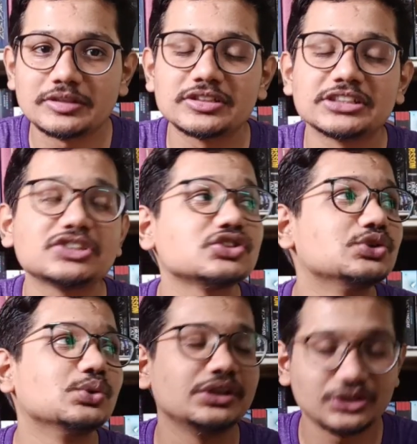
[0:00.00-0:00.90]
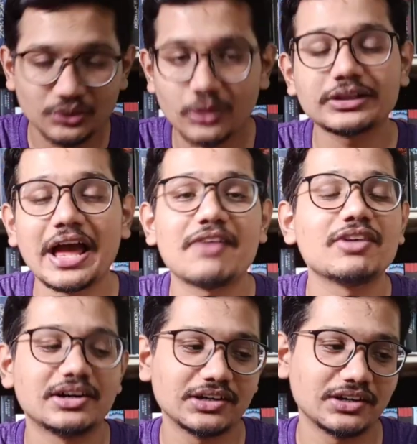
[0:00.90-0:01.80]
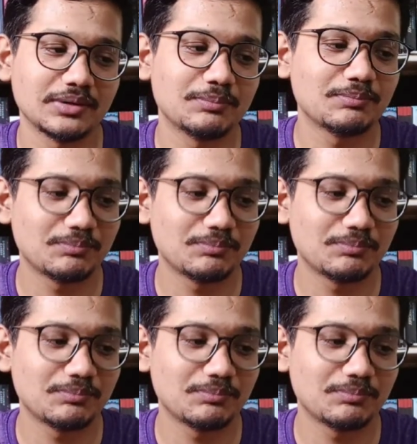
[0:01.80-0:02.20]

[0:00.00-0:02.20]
That is, you need not have a uh,